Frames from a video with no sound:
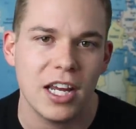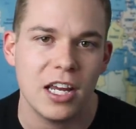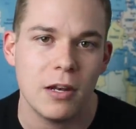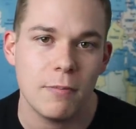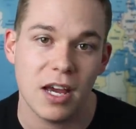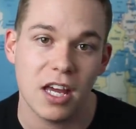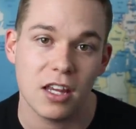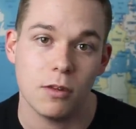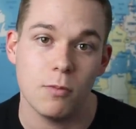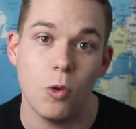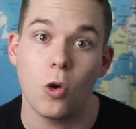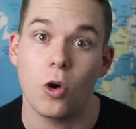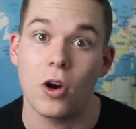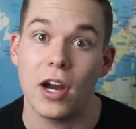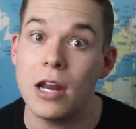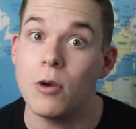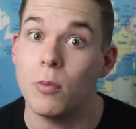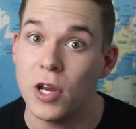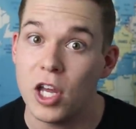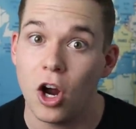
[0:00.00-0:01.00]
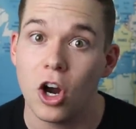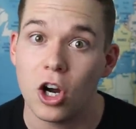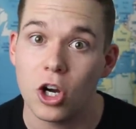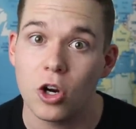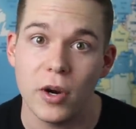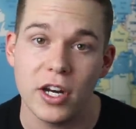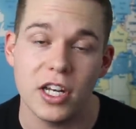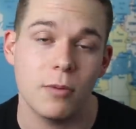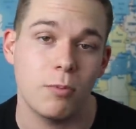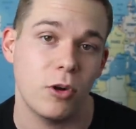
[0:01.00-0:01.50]
in Beth Moore, and we are
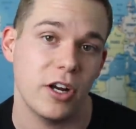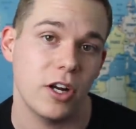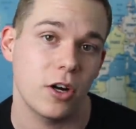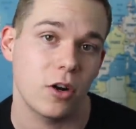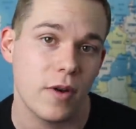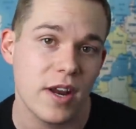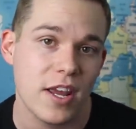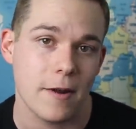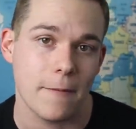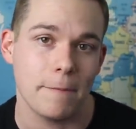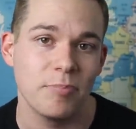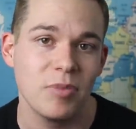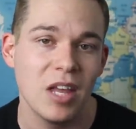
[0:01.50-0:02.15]
going to bring her in.